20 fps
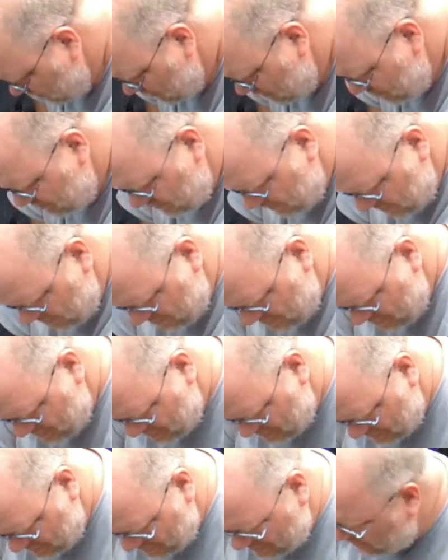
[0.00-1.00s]
So
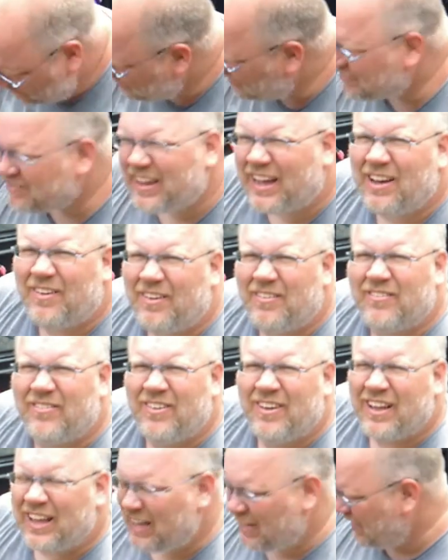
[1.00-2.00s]
I guess that's how
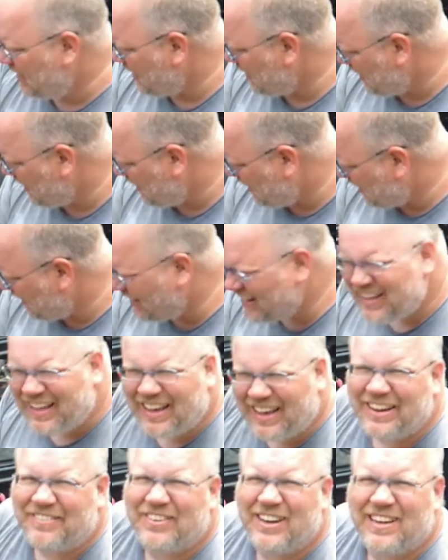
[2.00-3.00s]
I kind of like
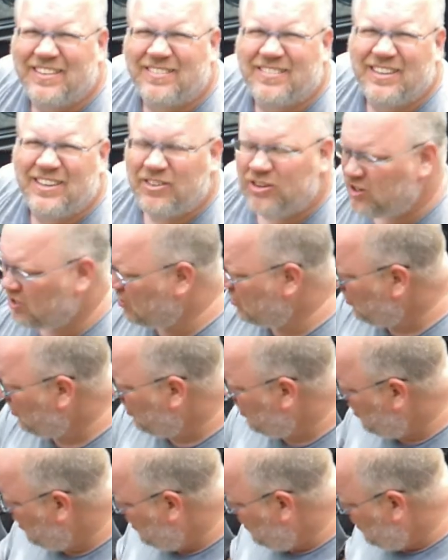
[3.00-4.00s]
that. So
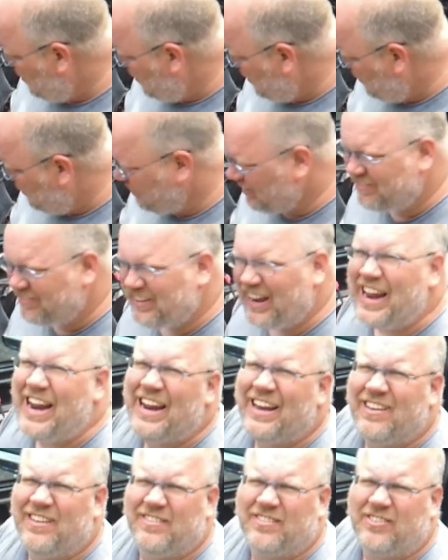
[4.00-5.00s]
There's an
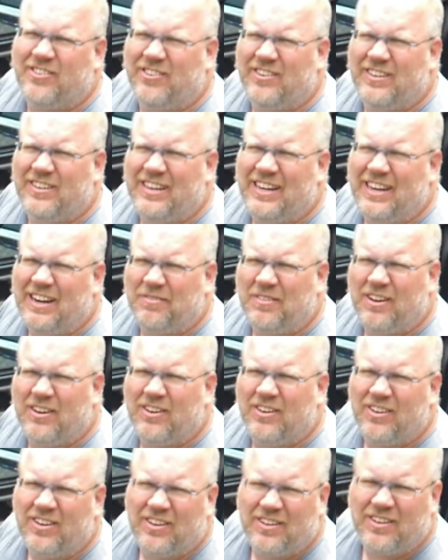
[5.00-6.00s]
Allen screw in there. I'm going
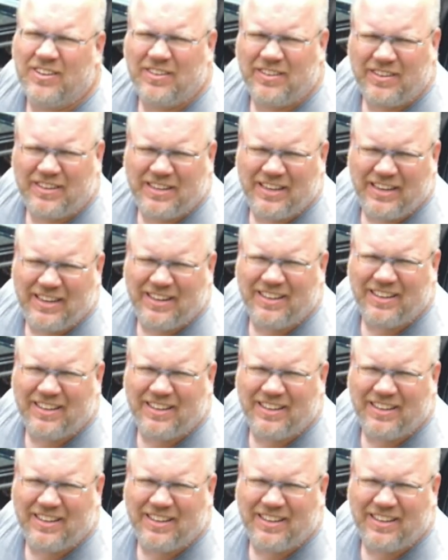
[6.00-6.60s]
to get a